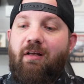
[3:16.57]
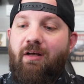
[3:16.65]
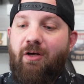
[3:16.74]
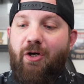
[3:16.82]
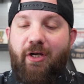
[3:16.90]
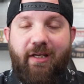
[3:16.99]

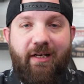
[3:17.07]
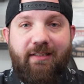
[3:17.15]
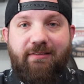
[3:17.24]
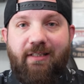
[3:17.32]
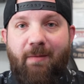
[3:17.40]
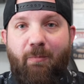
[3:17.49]
hooking
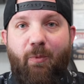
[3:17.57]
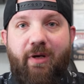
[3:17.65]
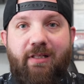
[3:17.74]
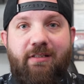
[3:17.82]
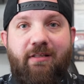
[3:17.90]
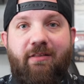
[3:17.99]
us up
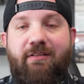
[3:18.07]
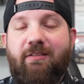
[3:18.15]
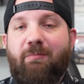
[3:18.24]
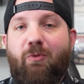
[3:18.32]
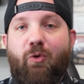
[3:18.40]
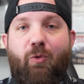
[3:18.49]
with
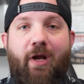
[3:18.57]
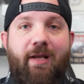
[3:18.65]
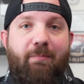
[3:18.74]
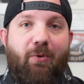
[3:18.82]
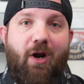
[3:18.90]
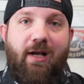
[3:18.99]
some
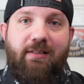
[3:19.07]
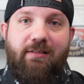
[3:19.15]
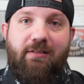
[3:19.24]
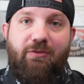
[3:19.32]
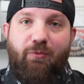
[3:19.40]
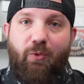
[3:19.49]
great
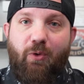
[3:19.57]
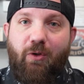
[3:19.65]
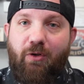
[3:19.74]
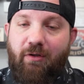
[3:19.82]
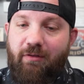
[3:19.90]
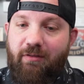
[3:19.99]
prizes
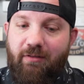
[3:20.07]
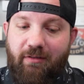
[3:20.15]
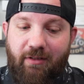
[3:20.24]
for